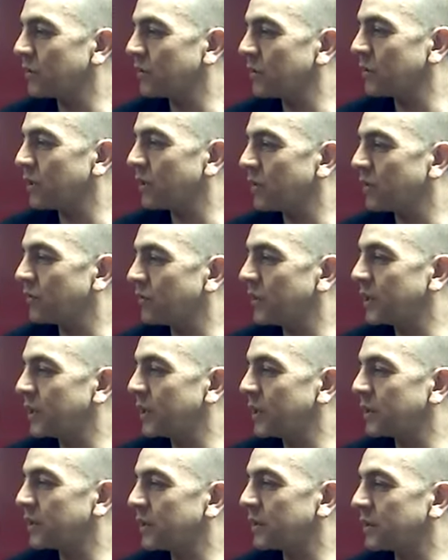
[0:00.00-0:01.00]
You know, we
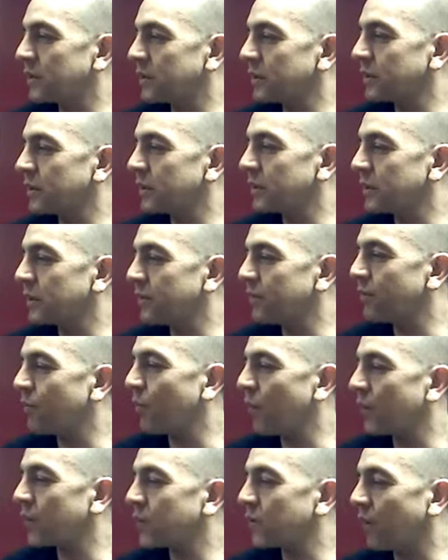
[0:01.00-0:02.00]
need to give
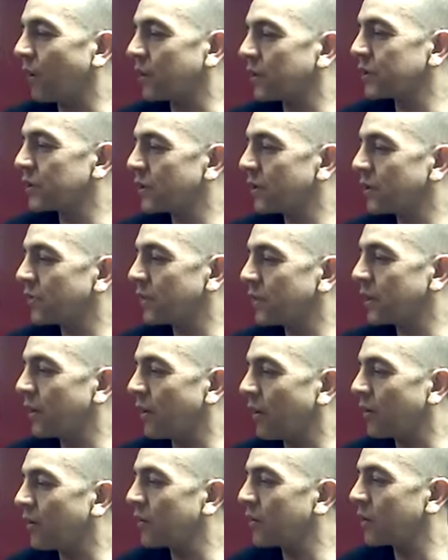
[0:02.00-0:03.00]
more to our children in
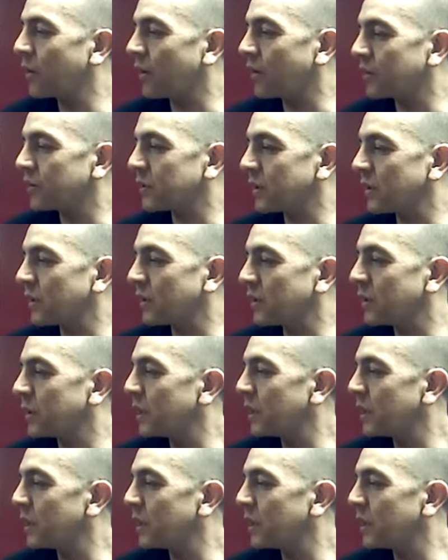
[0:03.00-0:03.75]
our own culture,